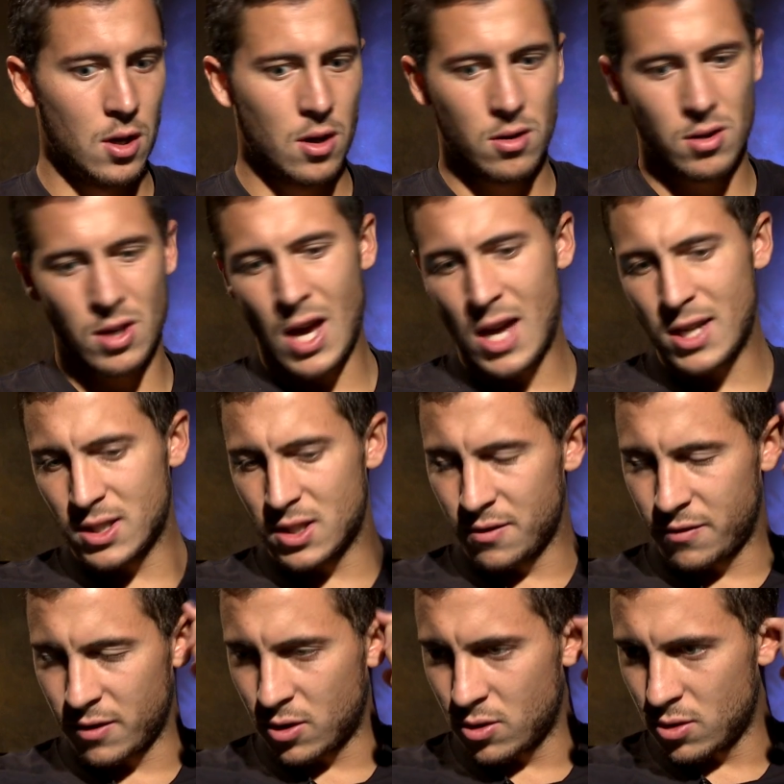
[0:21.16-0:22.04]
Yeah, it's
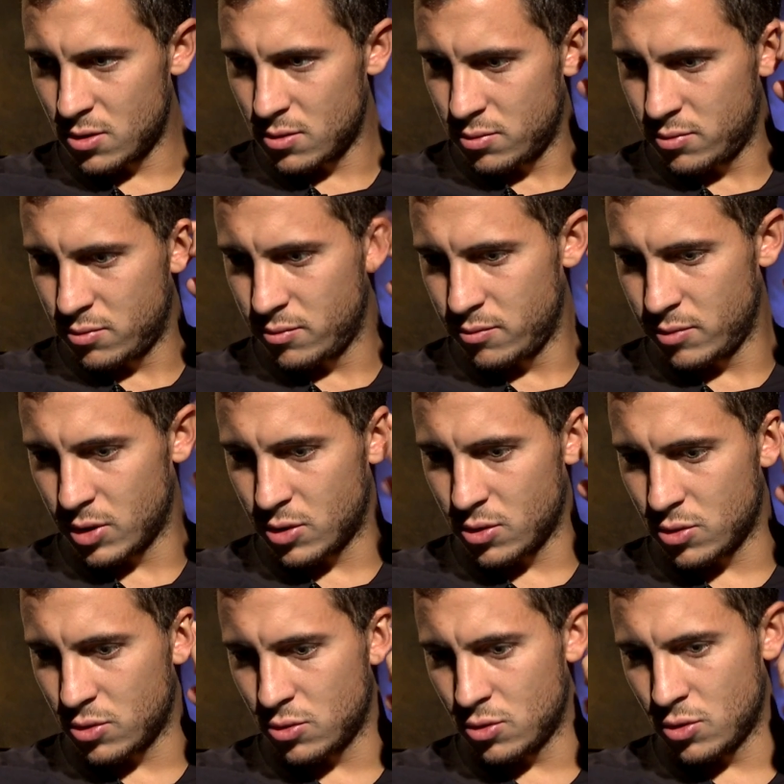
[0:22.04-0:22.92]
difficult
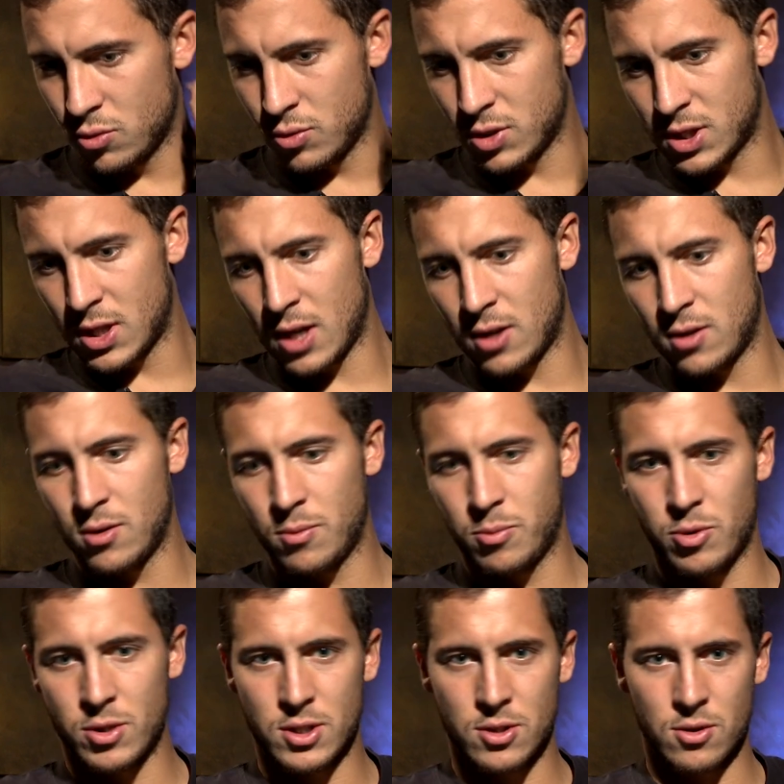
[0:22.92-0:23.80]
because, you know, we started the
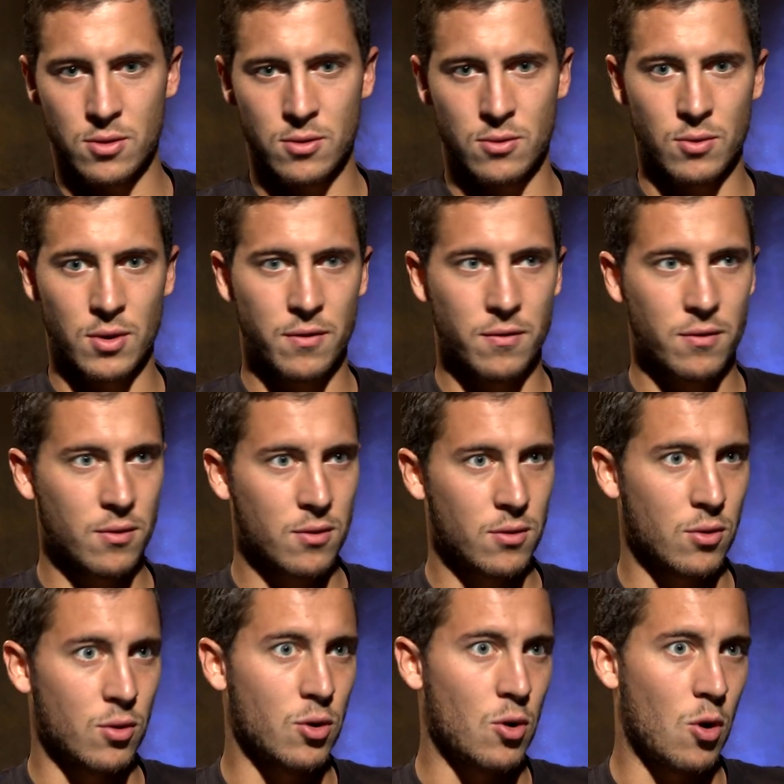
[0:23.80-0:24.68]
pre-season with
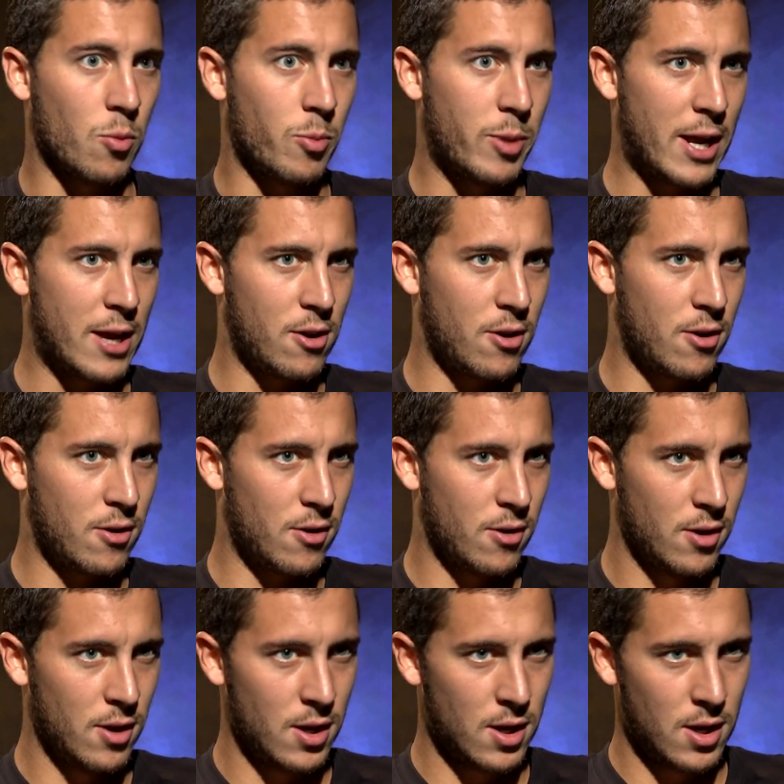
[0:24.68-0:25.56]
the young player,
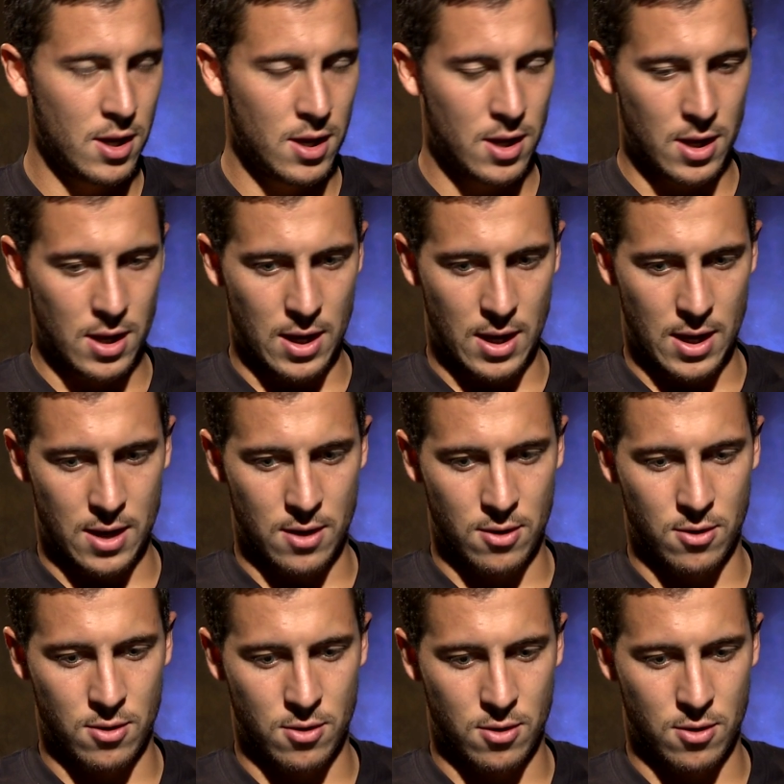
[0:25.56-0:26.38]
and